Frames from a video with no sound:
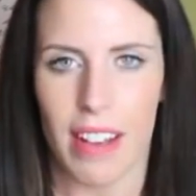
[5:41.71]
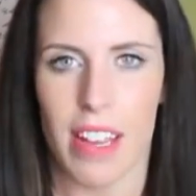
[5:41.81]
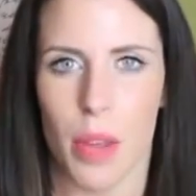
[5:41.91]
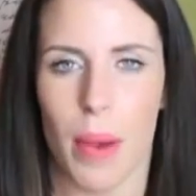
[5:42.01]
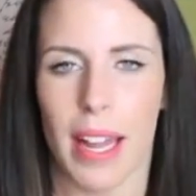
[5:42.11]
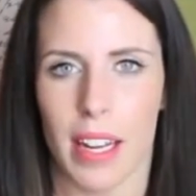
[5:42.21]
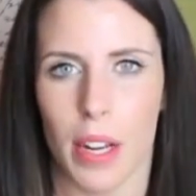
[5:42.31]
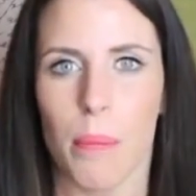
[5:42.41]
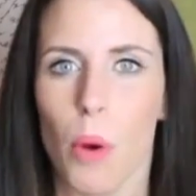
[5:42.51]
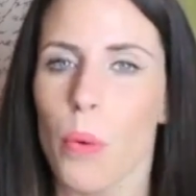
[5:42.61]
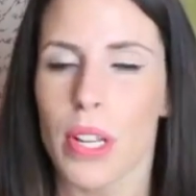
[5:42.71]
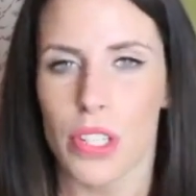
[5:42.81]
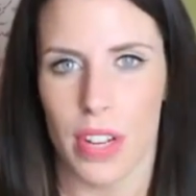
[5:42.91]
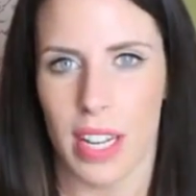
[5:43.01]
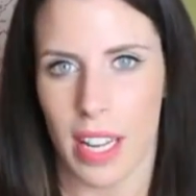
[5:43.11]
value, and I'm
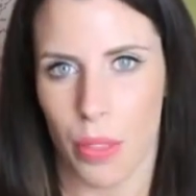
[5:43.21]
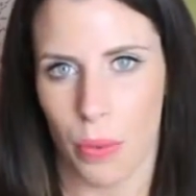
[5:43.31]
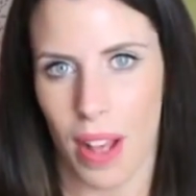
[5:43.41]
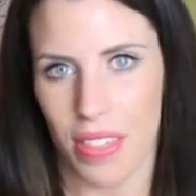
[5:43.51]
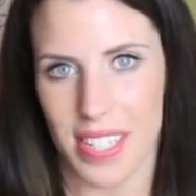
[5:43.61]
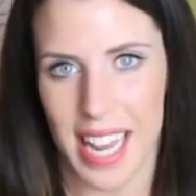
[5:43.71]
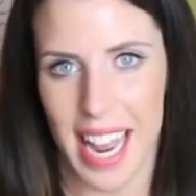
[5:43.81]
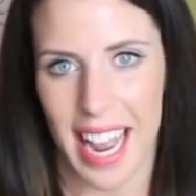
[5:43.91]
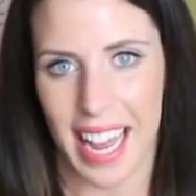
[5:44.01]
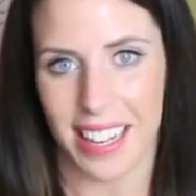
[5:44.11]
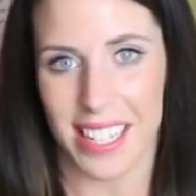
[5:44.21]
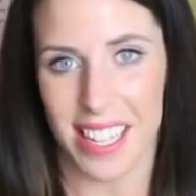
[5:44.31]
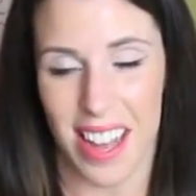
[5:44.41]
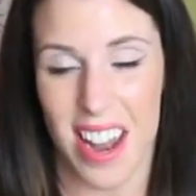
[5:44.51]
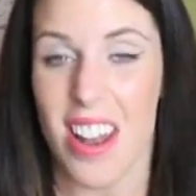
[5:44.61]
always drinking throughout the day, and
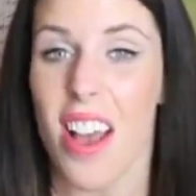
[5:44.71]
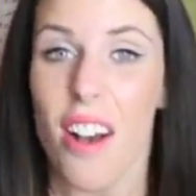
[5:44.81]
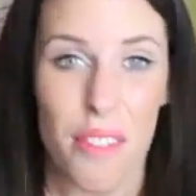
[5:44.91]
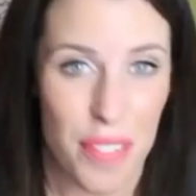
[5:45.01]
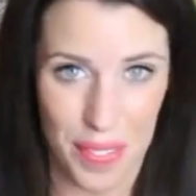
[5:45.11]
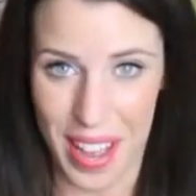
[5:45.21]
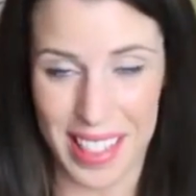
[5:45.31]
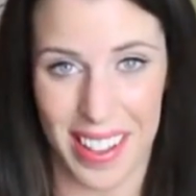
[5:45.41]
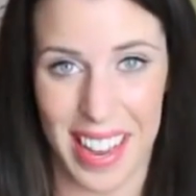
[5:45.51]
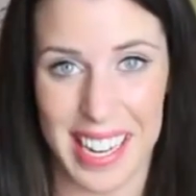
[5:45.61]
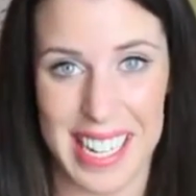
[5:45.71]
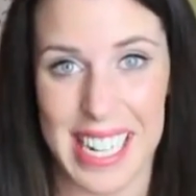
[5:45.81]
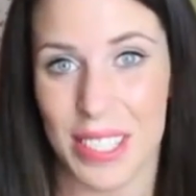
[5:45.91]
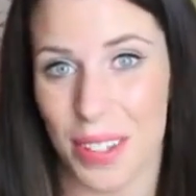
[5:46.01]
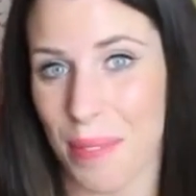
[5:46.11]
I love the fact that I can
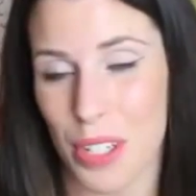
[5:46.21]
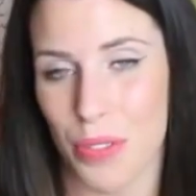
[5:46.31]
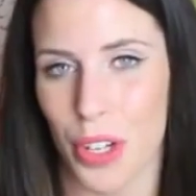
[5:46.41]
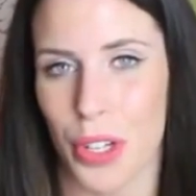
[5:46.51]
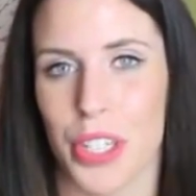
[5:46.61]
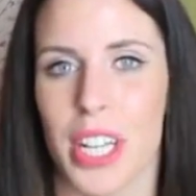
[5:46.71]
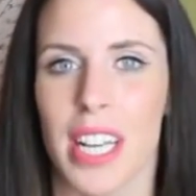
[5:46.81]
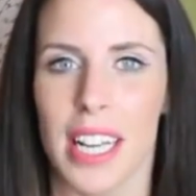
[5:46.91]
eat so much food.